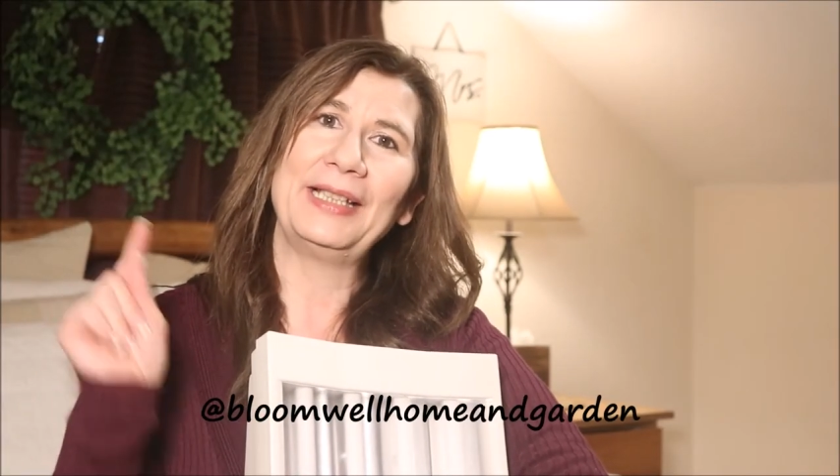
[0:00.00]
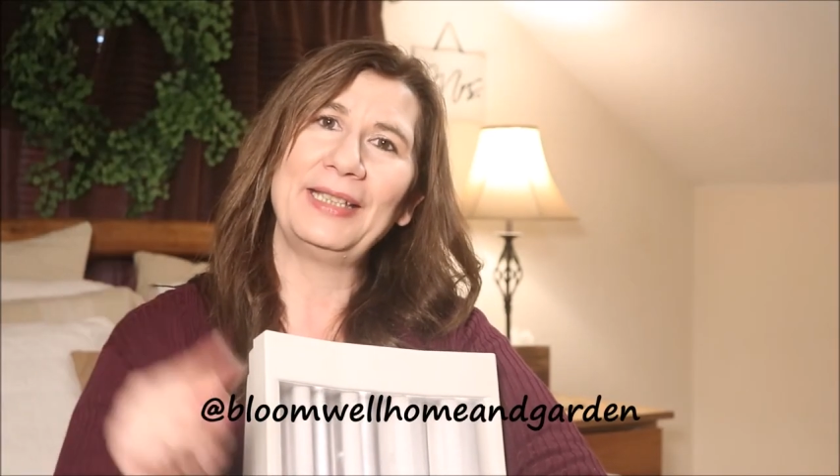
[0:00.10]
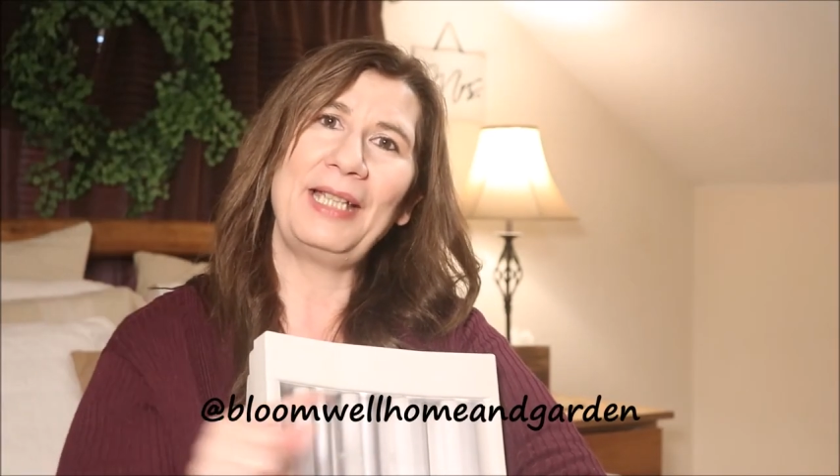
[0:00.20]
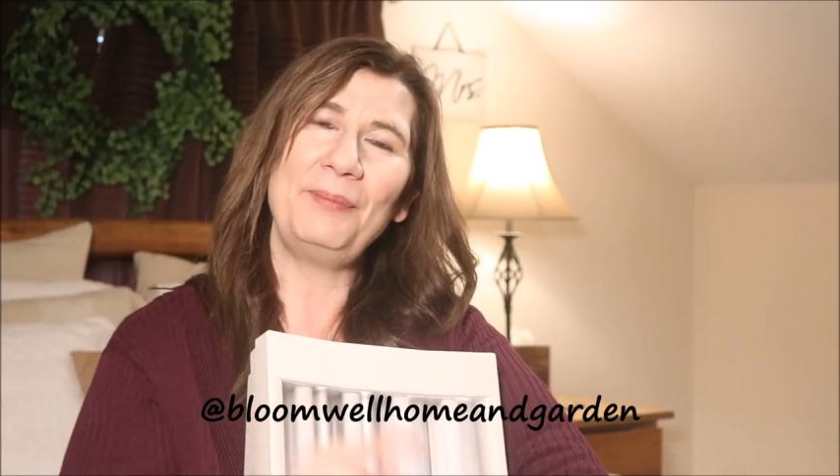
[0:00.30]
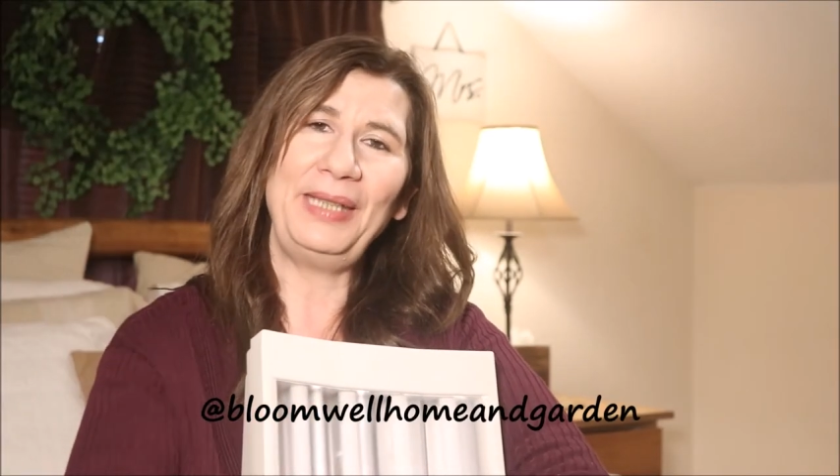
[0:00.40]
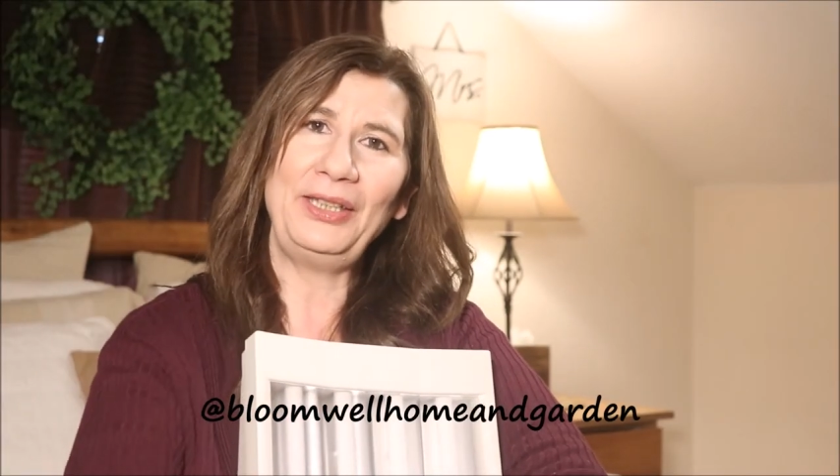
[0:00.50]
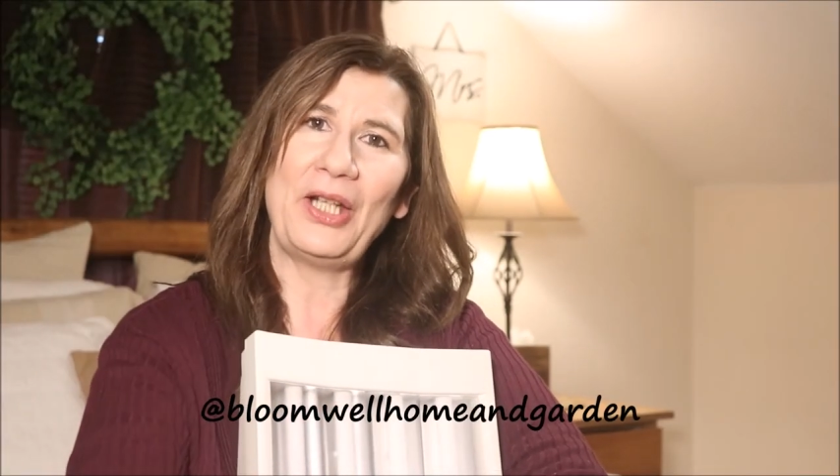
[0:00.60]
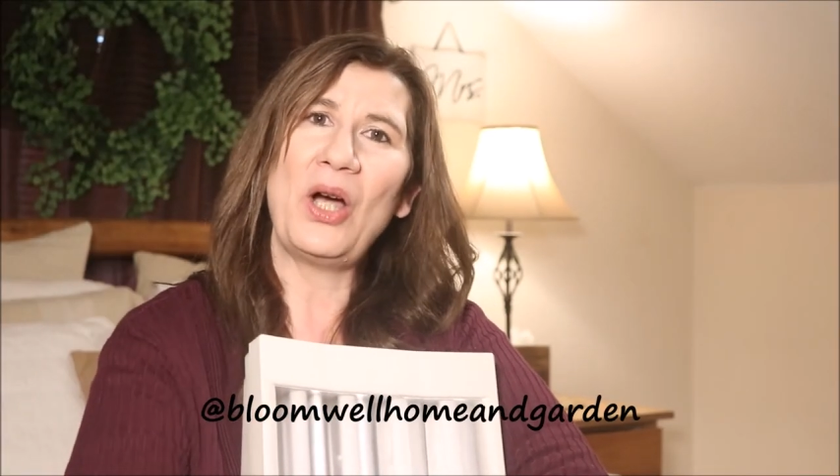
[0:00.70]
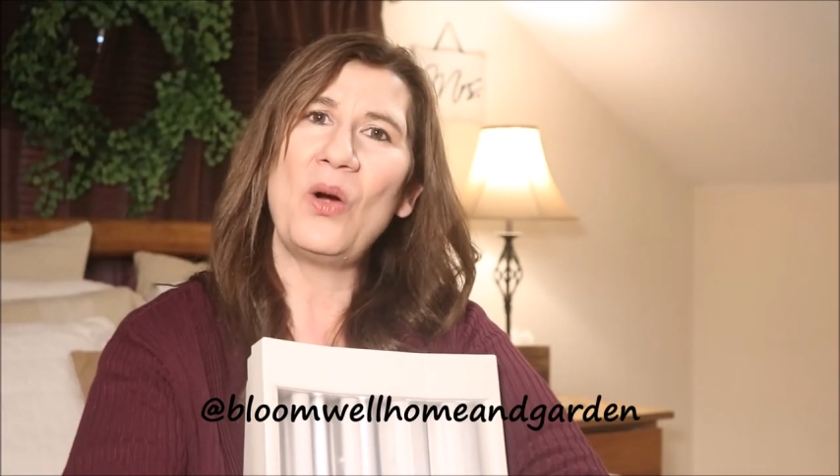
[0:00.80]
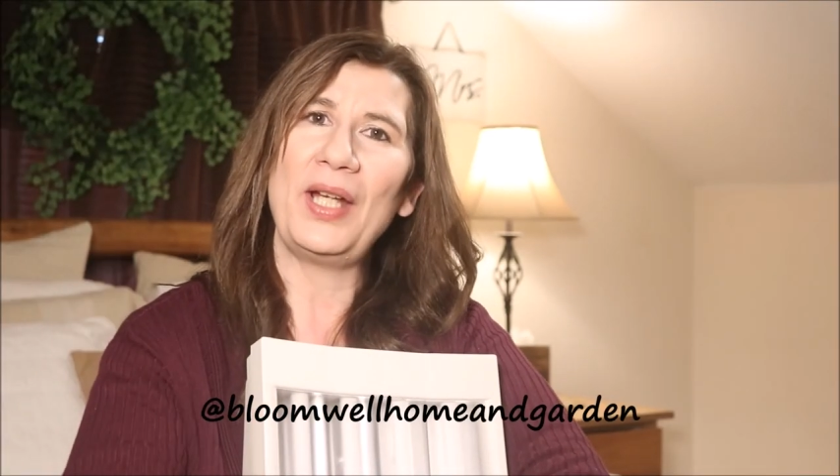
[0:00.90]
let me
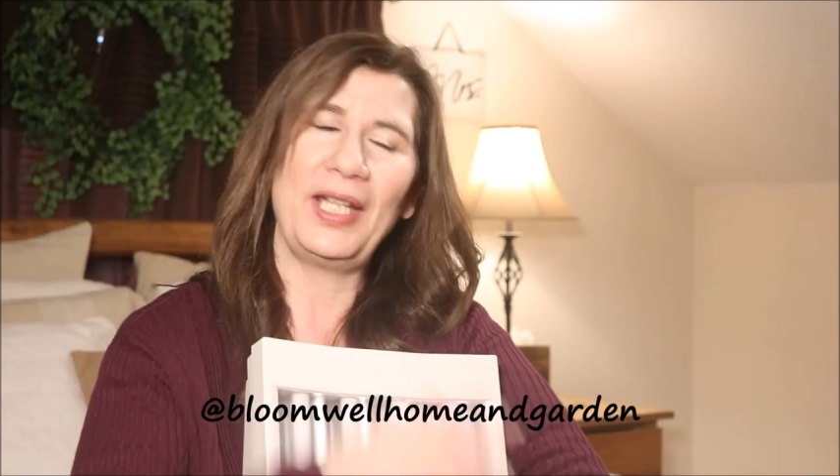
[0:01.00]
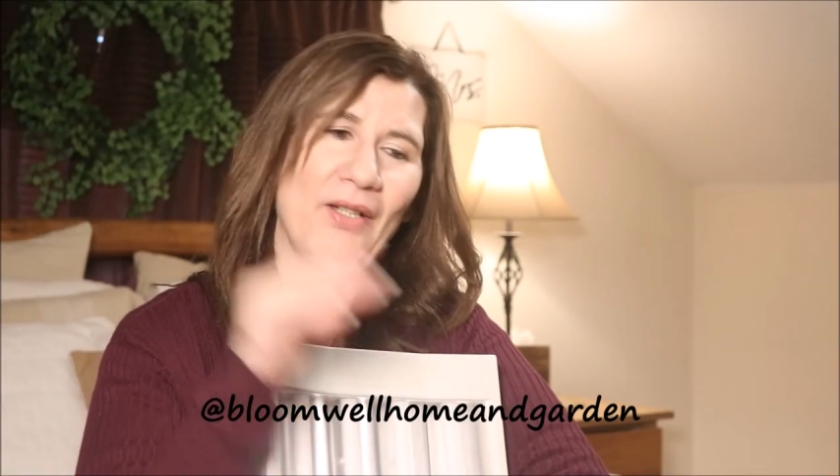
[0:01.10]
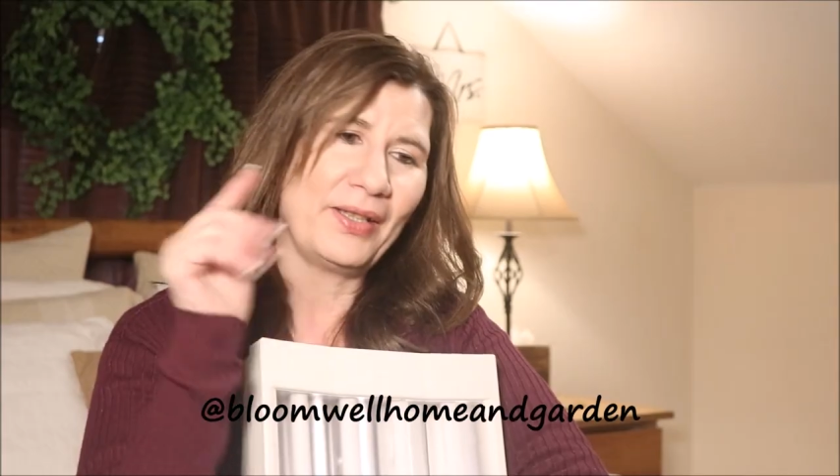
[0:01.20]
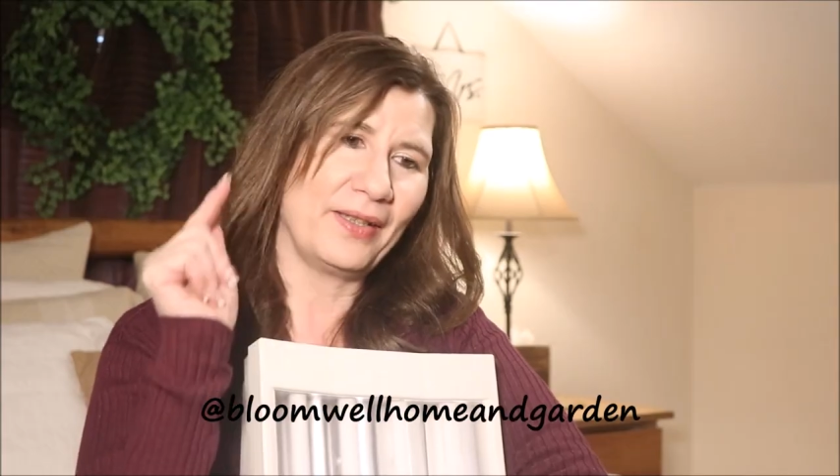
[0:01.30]
know if